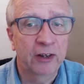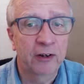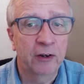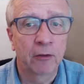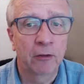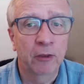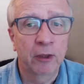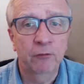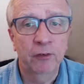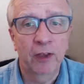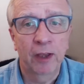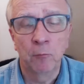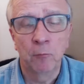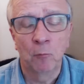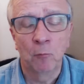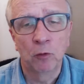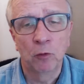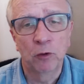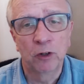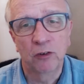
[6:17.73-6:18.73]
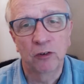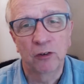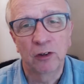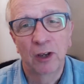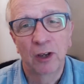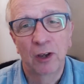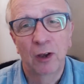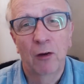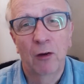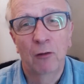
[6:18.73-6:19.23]
how they affect mortgage
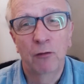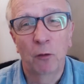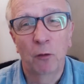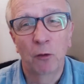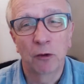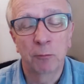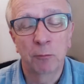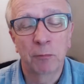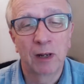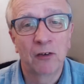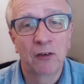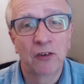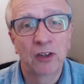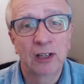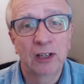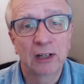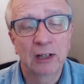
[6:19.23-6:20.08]
affordability.